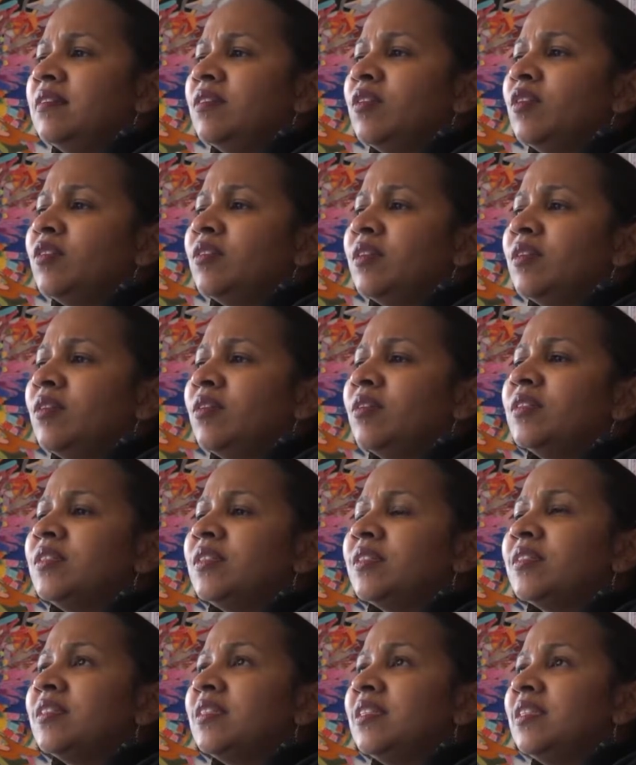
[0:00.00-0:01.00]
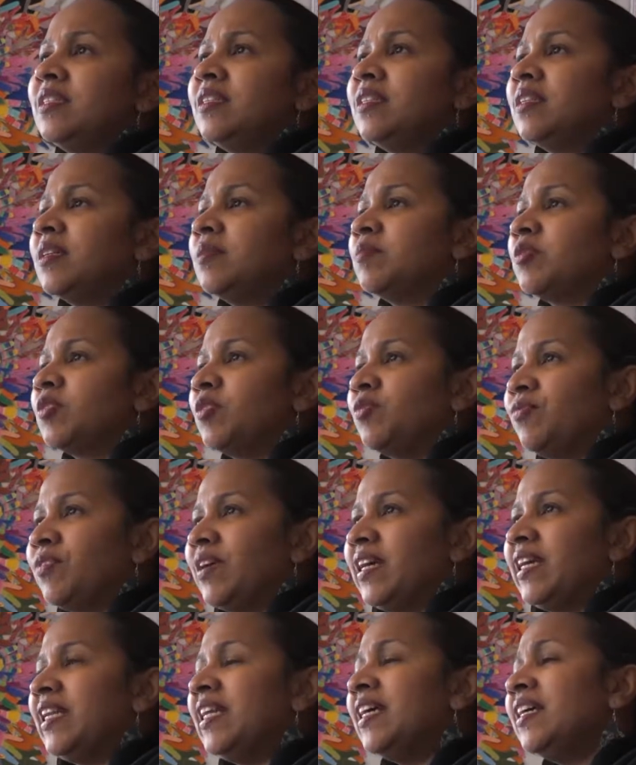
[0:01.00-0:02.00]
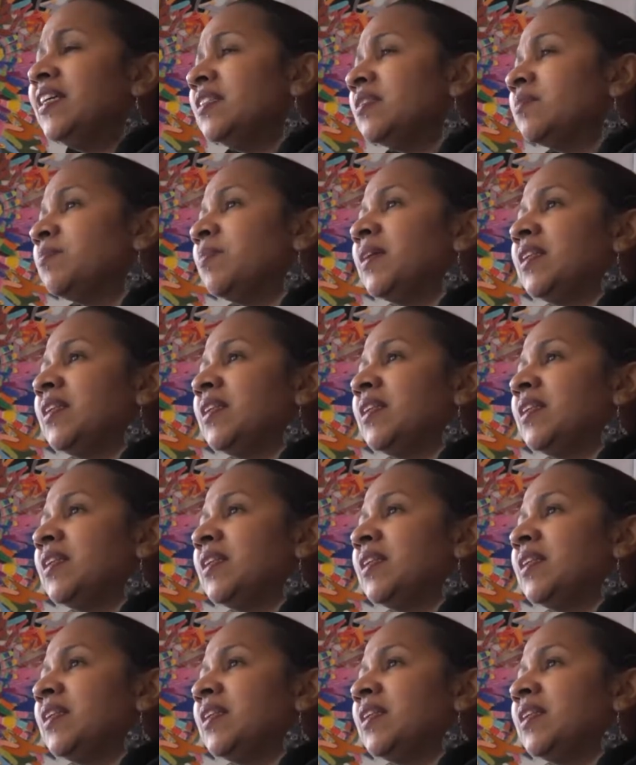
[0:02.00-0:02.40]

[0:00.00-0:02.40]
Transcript: not, not just in terms of finance,